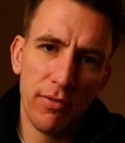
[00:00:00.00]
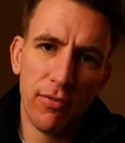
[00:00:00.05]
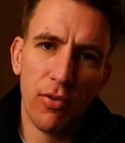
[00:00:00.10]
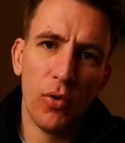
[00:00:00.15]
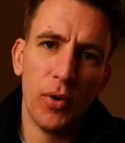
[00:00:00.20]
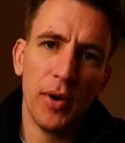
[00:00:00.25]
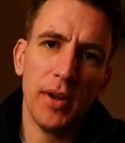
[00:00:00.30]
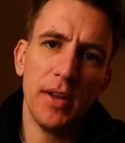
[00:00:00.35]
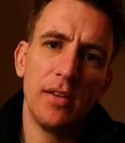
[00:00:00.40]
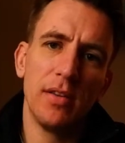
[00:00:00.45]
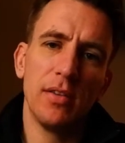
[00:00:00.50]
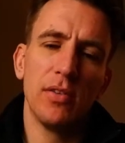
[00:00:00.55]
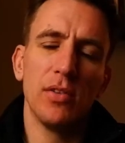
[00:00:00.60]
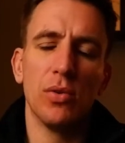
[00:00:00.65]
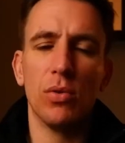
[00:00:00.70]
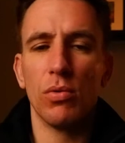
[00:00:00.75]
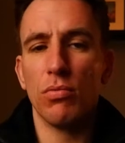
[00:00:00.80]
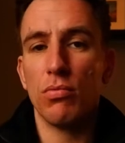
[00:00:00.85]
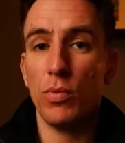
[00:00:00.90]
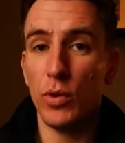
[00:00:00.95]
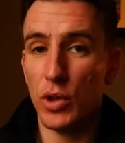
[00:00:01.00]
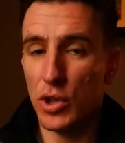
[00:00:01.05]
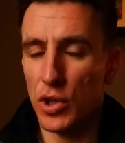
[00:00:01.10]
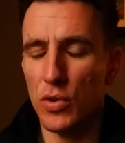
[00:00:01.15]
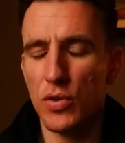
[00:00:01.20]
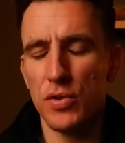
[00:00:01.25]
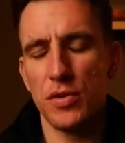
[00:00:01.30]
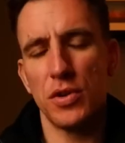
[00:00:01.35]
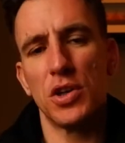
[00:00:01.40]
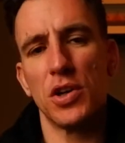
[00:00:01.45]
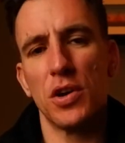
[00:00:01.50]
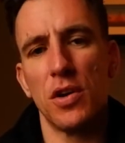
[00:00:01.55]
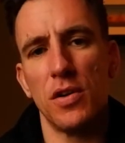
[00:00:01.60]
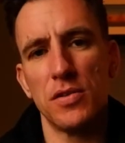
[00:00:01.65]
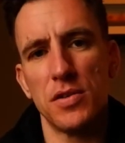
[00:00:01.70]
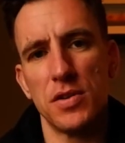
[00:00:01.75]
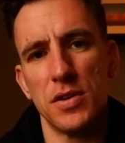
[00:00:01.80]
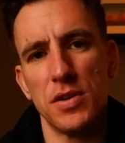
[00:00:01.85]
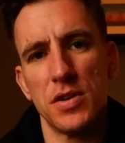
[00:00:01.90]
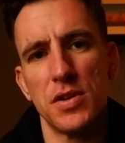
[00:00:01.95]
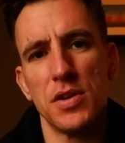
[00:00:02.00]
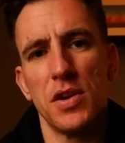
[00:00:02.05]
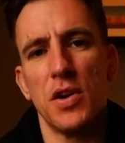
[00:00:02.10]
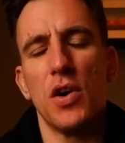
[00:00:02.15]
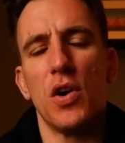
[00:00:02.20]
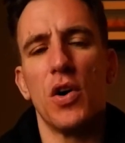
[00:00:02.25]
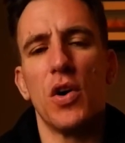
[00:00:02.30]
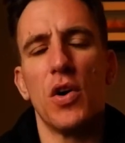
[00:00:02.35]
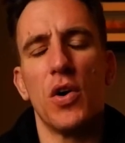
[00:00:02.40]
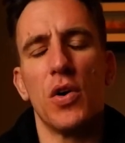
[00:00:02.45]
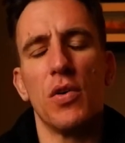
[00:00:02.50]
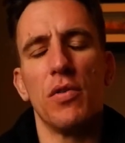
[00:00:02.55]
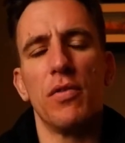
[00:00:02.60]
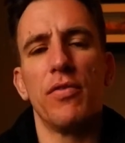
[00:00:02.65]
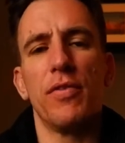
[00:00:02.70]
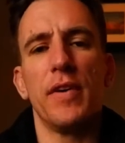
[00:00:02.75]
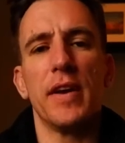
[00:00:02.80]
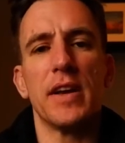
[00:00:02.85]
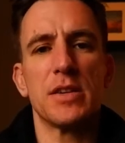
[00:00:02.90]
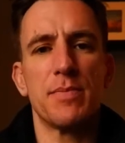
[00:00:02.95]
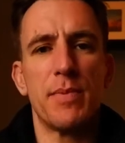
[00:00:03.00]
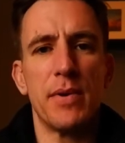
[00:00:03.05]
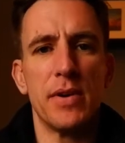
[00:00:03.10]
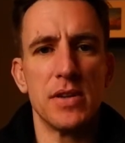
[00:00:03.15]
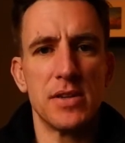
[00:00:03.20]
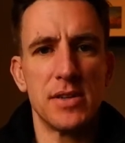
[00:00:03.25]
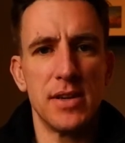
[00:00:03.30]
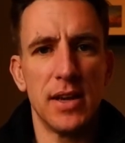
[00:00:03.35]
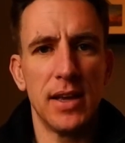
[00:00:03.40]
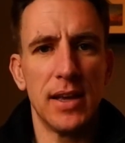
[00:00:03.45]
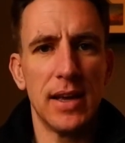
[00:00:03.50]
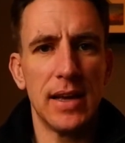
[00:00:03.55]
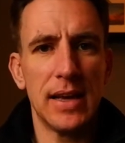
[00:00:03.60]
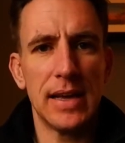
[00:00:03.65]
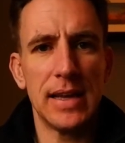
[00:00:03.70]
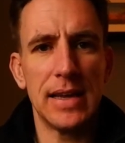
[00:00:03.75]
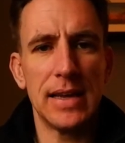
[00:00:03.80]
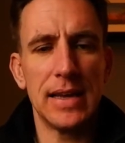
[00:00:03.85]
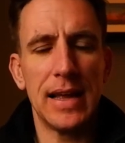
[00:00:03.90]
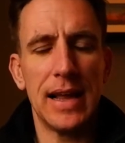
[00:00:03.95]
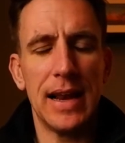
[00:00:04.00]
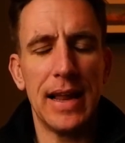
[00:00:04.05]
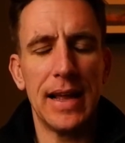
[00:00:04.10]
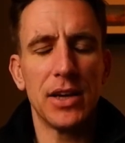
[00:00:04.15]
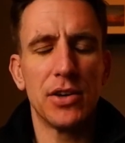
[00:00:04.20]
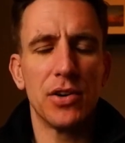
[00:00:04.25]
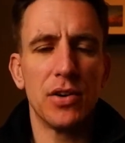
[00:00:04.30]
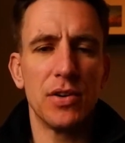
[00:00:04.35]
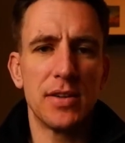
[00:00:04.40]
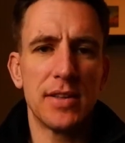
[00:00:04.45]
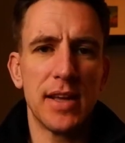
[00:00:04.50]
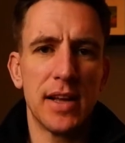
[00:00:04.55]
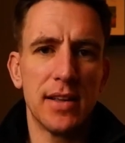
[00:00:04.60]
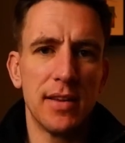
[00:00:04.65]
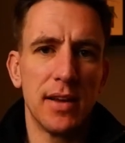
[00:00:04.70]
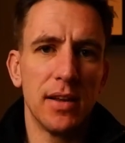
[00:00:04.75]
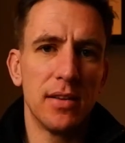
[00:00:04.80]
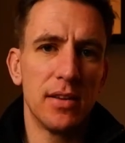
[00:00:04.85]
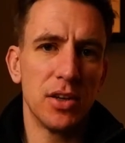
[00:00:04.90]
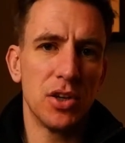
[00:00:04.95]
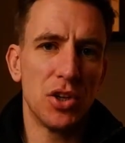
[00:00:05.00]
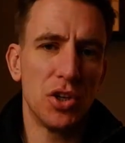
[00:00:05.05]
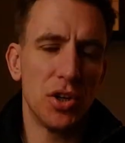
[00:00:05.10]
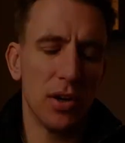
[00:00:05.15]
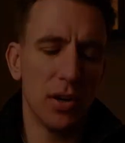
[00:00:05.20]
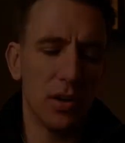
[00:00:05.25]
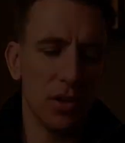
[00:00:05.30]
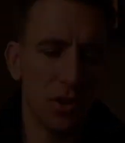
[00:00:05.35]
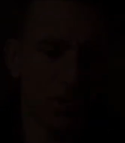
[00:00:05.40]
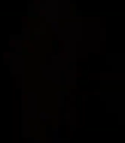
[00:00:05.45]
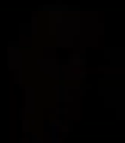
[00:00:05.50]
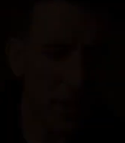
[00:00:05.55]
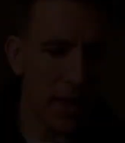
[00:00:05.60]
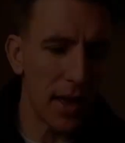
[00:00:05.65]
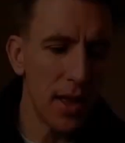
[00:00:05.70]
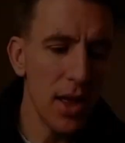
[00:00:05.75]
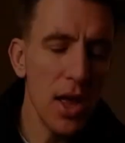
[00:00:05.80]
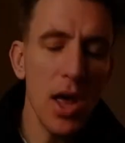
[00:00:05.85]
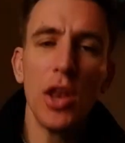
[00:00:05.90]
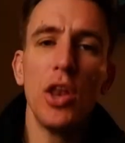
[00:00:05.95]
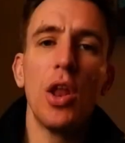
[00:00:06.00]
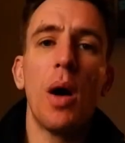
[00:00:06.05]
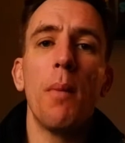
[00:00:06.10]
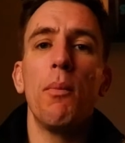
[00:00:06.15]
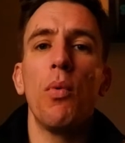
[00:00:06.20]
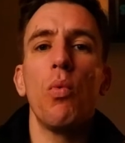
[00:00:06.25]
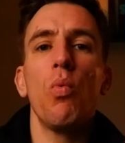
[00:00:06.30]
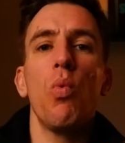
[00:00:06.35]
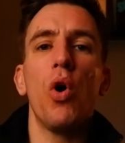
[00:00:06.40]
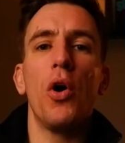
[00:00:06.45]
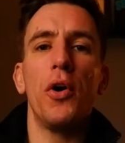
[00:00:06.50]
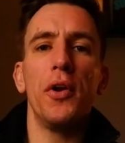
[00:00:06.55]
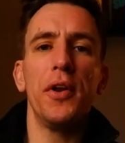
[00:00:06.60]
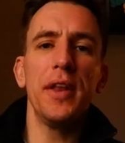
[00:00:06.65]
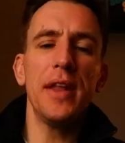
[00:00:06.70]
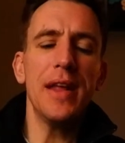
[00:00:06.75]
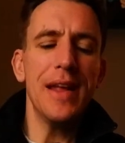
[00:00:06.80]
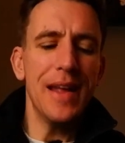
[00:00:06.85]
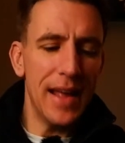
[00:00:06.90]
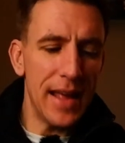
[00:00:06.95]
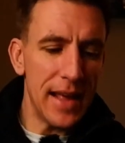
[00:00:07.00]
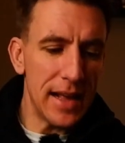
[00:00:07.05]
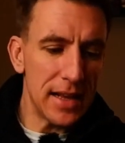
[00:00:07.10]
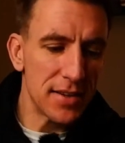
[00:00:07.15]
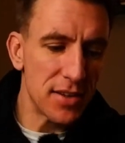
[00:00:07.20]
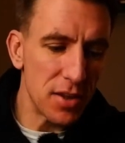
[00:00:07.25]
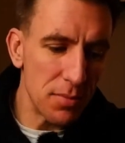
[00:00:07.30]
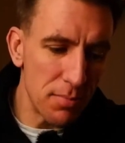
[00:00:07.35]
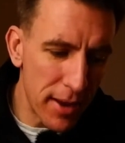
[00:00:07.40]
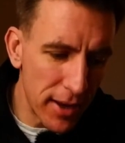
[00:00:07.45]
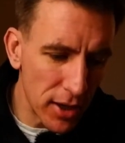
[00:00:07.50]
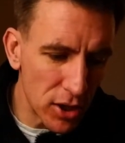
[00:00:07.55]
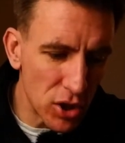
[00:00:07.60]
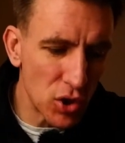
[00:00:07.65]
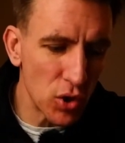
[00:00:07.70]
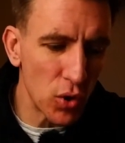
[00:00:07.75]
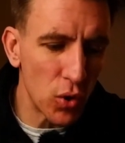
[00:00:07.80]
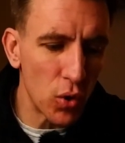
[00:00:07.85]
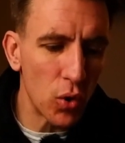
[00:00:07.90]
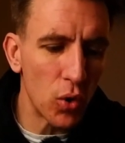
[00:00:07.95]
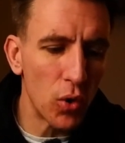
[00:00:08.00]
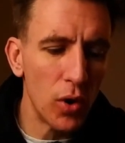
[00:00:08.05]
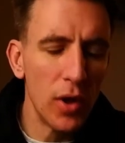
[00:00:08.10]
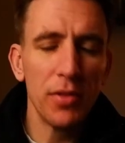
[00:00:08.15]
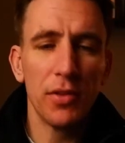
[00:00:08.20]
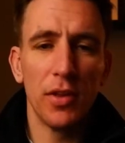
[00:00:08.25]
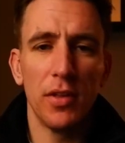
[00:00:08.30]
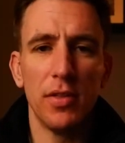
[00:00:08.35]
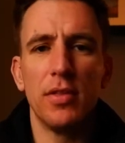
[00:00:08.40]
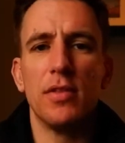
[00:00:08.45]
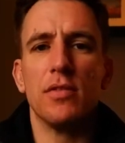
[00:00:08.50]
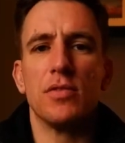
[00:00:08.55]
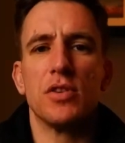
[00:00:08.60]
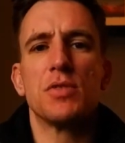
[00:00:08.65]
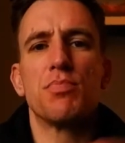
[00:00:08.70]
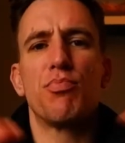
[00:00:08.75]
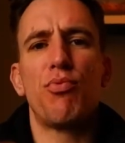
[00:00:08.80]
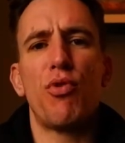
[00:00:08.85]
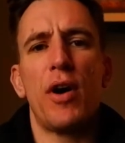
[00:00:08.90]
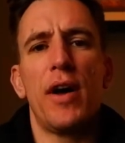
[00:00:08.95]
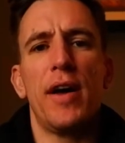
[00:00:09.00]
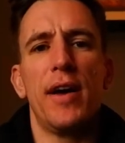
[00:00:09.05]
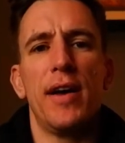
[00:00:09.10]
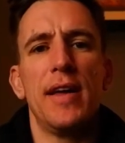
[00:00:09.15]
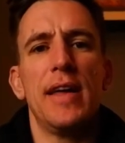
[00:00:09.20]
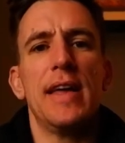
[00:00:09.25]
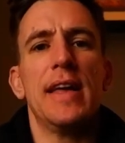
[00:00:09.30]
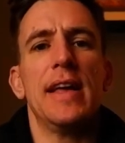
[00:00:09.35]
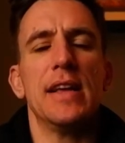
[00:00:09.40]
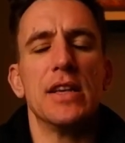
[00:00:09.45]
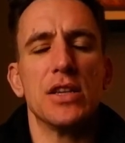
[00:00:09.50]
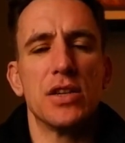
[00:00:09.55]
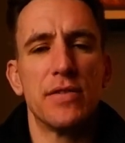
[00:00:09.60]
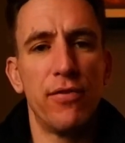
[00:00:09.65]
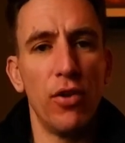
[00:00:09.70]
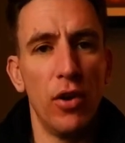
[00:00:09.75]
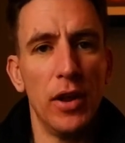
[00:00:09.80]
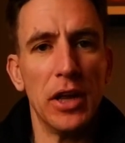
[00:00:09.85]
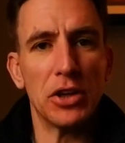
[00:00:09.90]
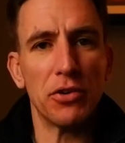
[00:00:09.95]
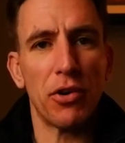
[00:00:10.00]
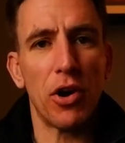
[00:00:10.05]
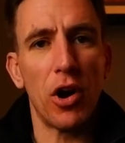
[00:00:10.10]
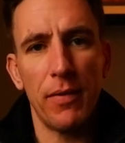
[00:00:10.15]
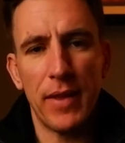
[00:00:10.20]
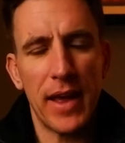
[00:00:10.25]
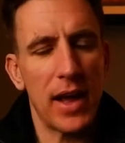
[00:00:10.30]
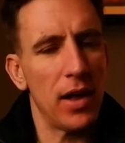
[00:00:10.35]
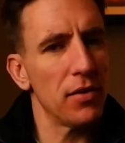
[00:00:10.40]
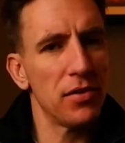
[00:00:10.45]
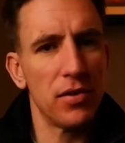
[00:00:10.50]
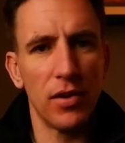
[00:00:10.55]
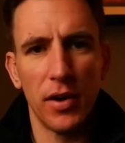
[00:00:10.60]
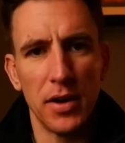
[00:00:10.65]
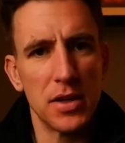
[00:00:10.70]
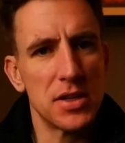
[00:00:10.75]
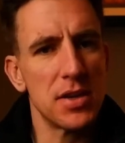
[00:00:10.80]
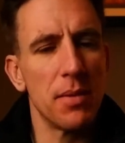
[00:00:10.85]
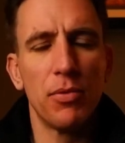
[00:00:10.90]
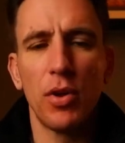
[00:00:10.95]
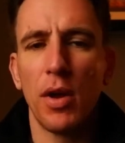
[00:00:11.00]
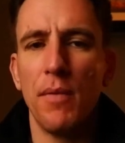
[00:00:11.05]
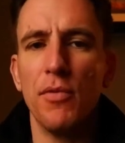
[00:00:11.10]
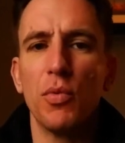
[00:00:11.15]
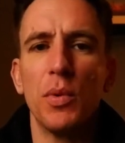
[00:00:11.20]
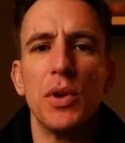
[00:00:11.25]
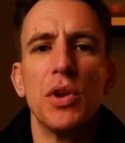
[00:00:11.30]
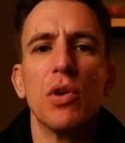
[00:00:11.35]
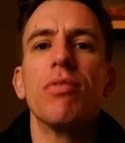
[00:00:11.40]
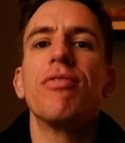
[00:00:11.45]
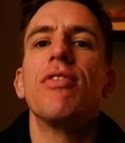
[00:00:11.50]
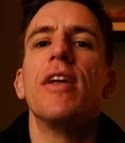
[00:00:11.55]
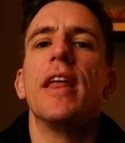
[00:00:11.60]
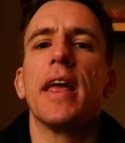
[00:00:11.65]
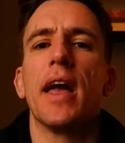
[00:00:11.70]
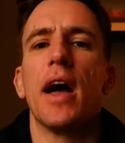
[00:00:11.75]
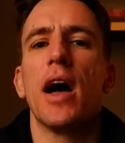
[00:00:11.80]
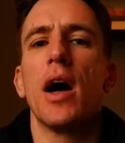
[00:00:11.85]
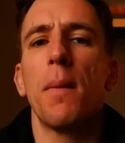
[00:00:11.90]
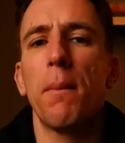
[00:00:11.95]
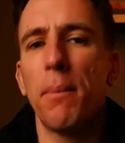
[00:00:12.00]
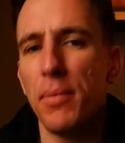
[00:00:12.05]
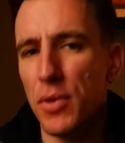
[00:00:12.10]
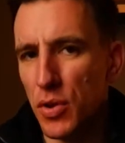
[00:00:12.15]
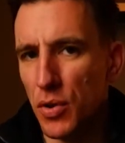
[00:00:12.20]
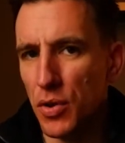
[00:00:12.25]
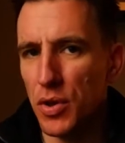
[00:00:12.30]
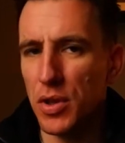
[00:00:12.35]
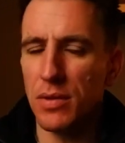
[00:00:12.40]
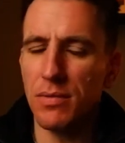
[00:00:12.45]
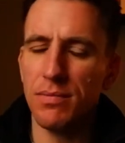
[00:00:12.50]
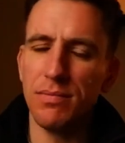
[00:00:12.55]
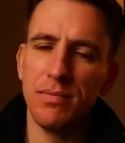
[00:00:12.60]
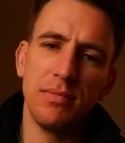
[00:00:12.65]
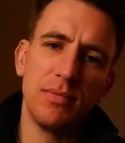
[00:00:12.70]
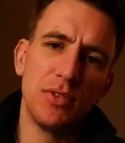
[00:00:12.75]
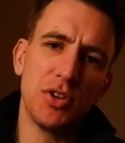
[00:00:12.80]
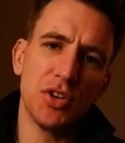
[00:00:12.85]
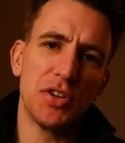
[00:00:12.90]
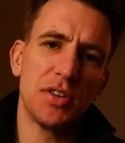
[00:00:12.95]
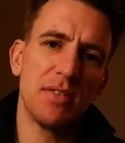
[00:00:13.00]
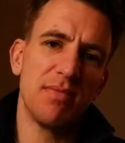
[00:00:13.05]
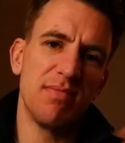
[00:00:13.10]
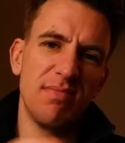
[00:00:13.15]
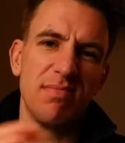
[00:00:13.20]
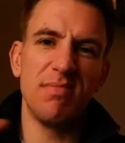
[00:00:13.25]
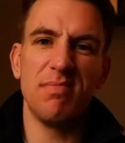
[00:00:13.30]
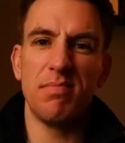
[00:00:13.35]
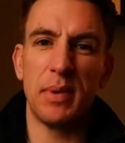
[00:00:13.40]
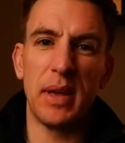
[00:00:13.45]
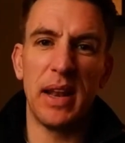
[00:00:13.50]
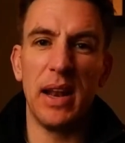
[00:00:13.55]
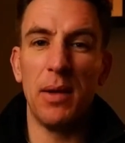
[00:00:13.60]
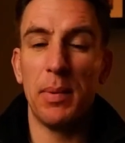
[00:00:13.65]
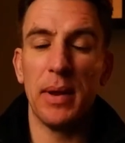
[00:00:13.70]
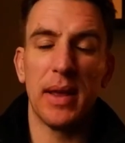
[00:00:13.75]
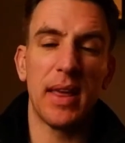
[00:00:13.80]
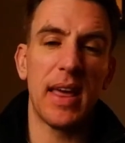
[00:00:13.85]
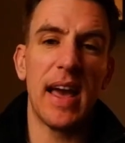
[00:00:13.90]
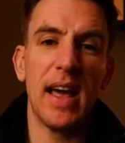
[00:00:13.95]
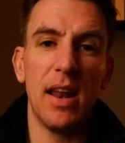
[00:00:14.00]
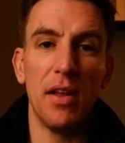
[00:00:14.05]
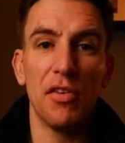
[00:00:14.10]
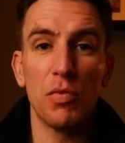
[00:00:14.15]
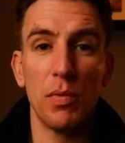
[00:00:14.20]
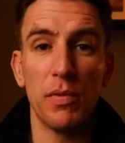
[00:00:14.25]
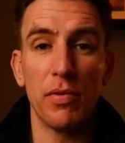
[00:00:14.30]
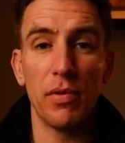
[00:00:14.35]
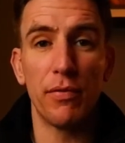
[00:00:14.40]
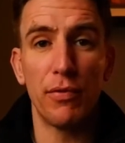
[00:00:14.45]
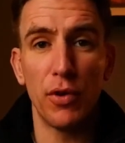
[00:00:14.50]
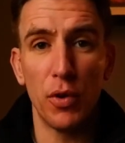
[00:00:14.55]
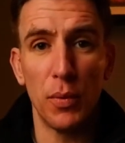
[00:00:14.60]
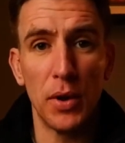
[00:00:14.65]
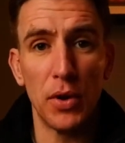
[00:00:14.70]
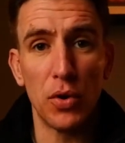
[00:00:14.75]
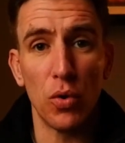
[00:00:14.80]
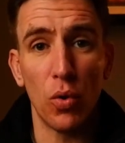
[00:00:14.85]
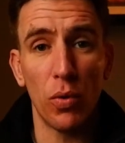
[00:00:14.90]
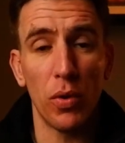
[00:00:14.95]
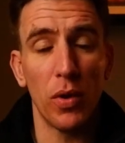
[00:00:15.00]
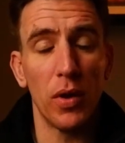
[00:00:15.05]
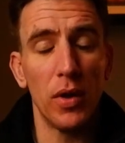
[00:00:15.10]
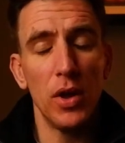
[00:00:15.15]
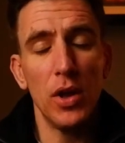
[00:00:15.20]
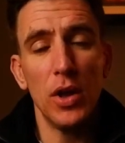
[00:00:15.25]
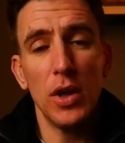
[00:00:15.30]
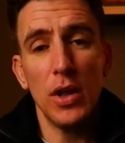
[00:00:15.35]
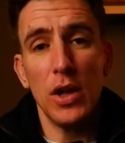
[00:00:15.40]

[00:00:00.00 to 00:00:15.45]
avoid or reduce the chances of experiencing an electrostatic discharge. Number one is to make sure that the sprayer is fully dry on the outside. Sometimes when you're filling it up, you can just be a little bit careless with the fluid or the